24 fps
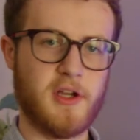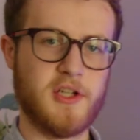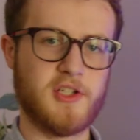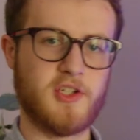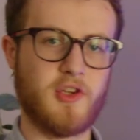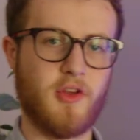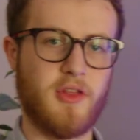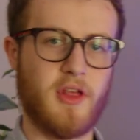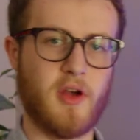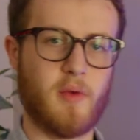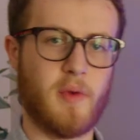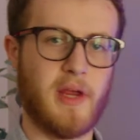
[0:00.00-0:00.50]

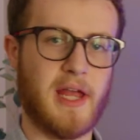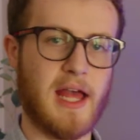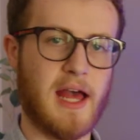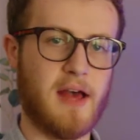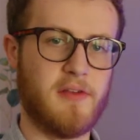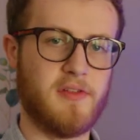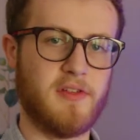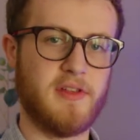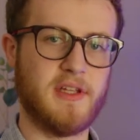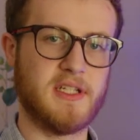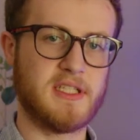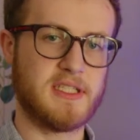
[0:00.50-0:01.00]
issue that we
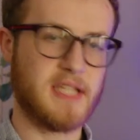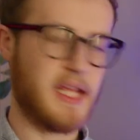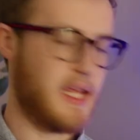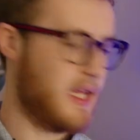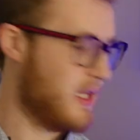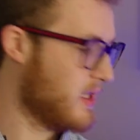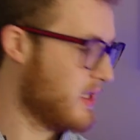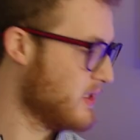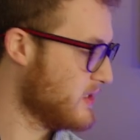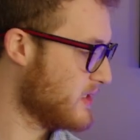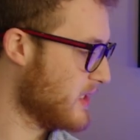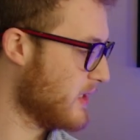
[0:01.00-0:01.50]
have in this
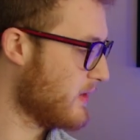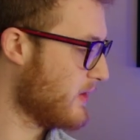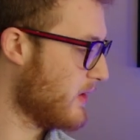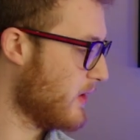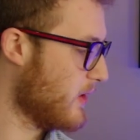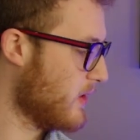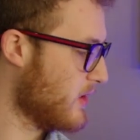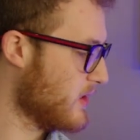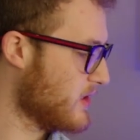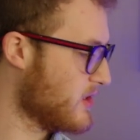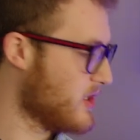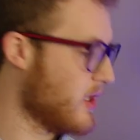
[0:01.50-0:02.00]
tank is that
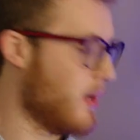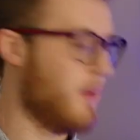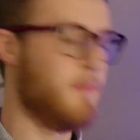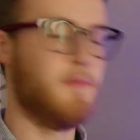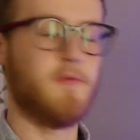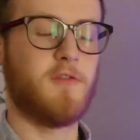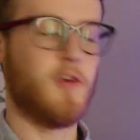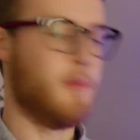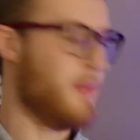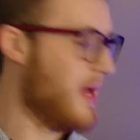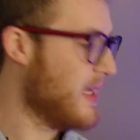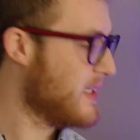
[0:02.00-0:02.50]
there are
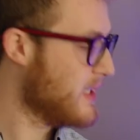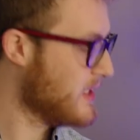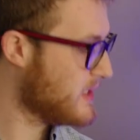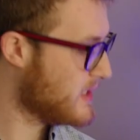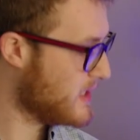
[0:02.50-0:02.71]
some vermetid